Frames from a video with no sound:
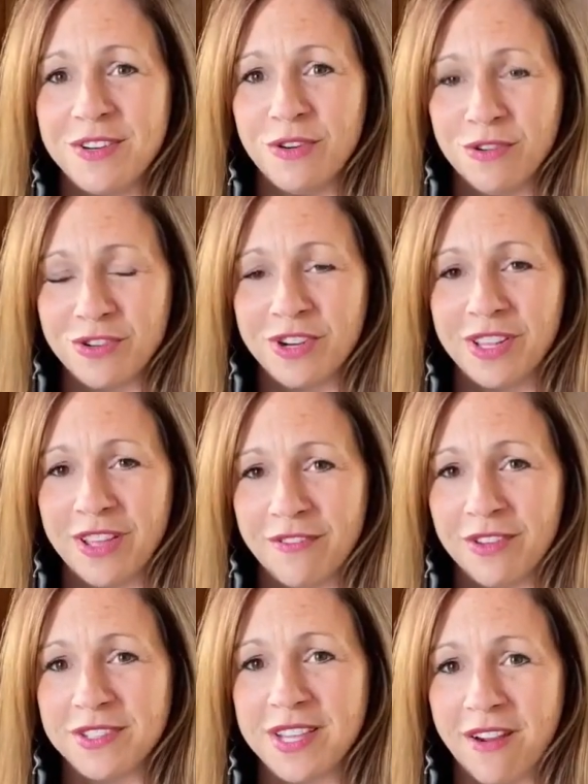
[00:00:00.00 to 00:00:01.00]
nutrient
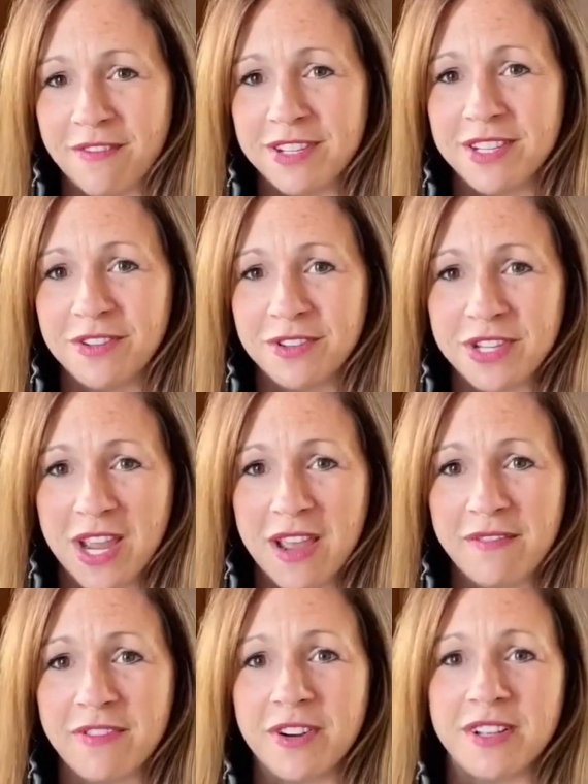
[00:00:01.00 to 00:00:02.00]
levels every single
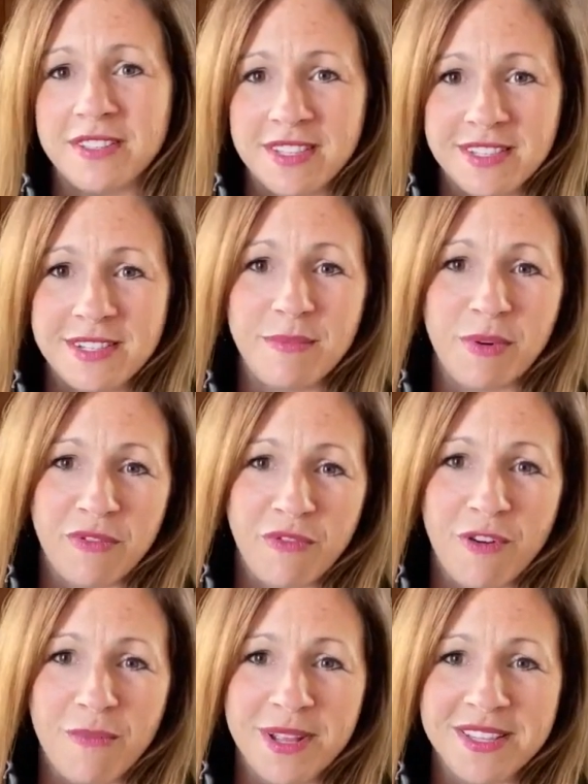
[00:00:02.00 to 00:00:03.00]
time for consistent
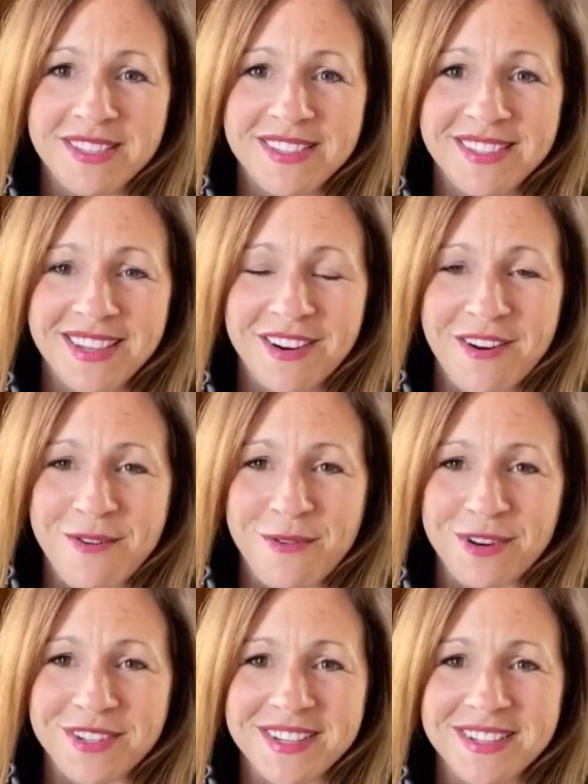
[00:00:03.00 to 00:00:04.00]
performance in our
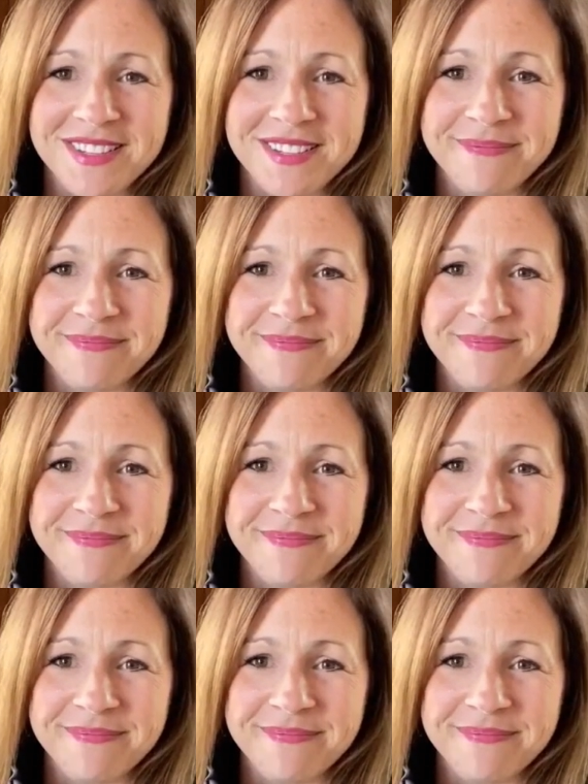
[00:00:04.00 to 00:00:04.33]
horses.